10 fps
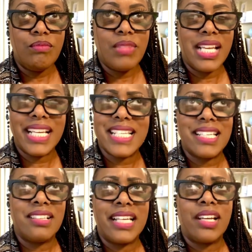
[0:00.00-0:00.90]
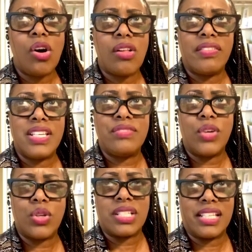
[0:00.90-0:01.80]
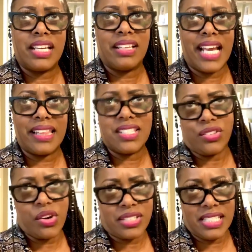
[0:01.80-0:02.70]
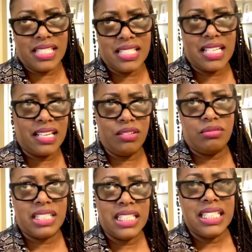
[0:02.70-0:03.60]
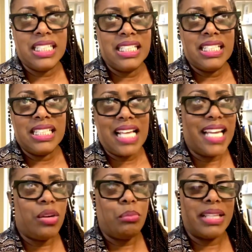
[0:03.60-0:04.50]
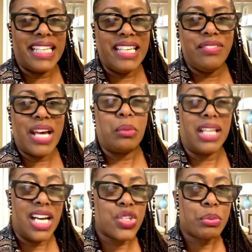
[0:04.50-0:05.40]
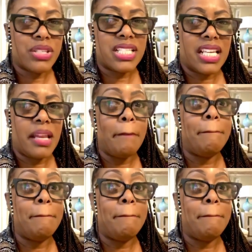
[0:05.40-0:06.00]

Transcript: And like I said, I'm not all these folks that are like this a narcissist. I don't, I don't believe that 100%.